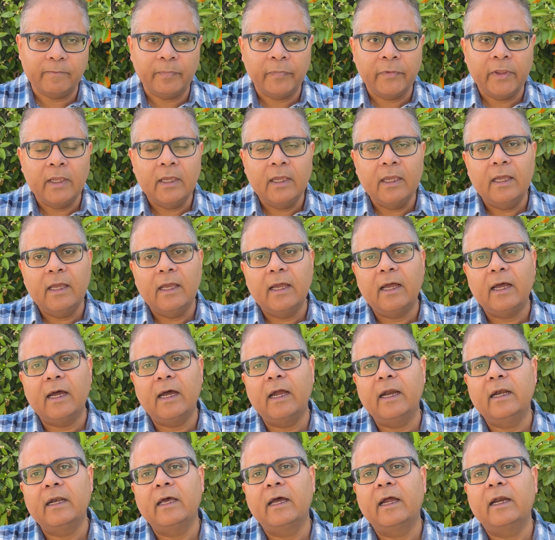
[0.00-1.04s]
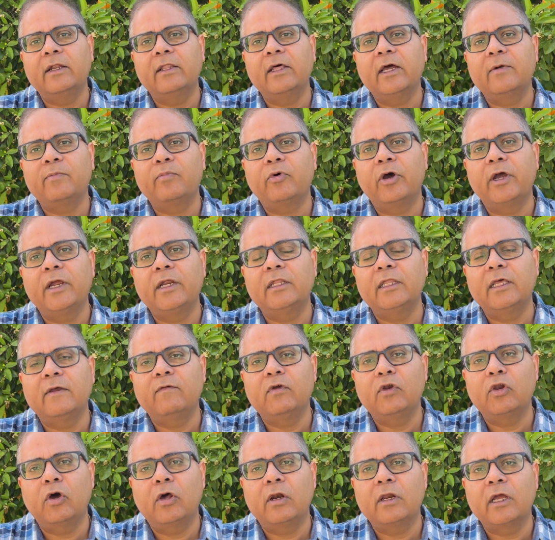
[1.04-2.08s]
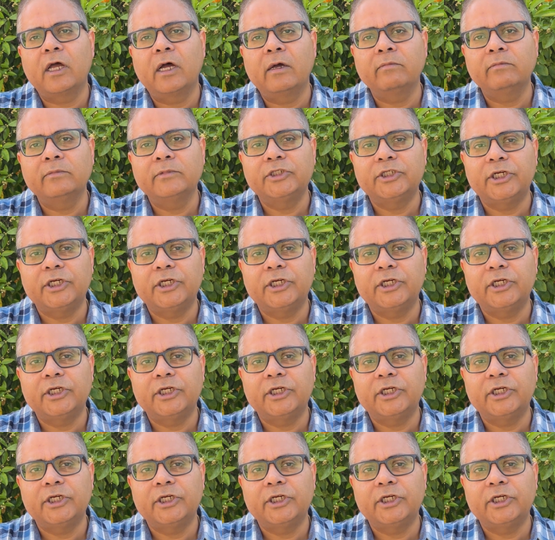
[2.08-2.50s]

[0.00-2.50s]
And at that point, they will all come, shake your